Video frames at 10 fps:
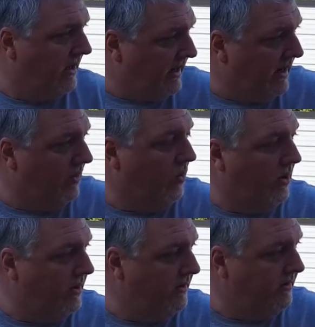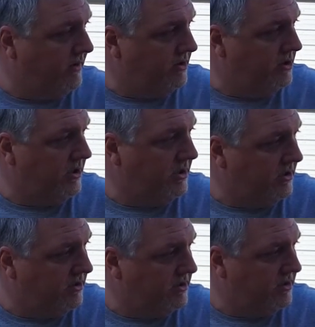I got one of the John
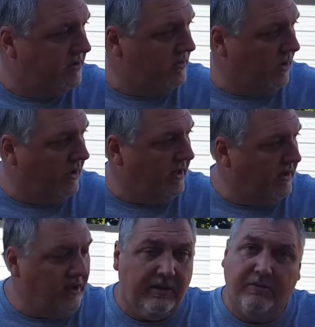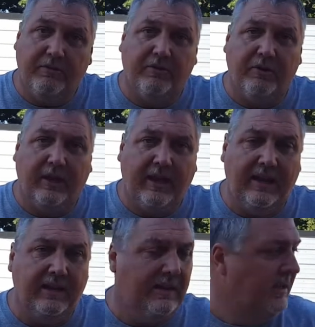Deere's working, the other
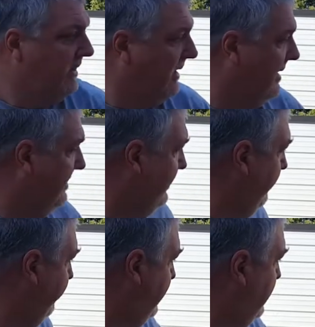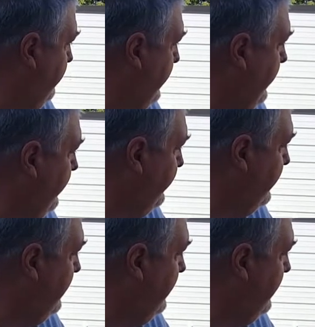38. Um, I fixed up hers,